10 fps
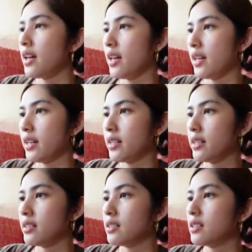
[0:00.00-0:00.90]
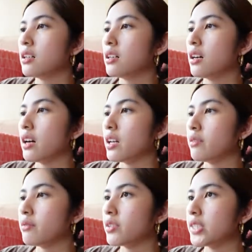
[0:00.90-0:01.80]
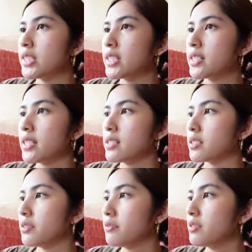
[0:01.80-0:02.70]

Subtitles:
and I am very indecisive.